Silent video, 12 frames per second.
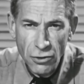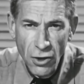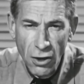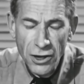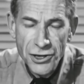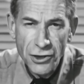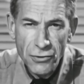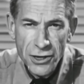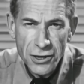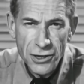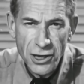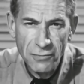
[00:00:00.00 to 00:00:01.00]
so long as the
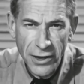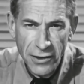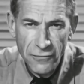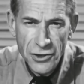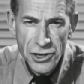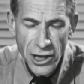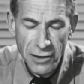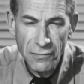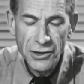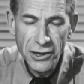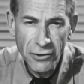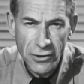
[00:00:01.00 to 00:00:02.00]
crystals are made of the
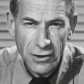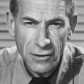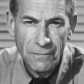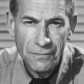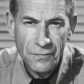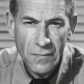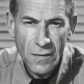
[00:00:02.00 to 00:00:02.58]
same material.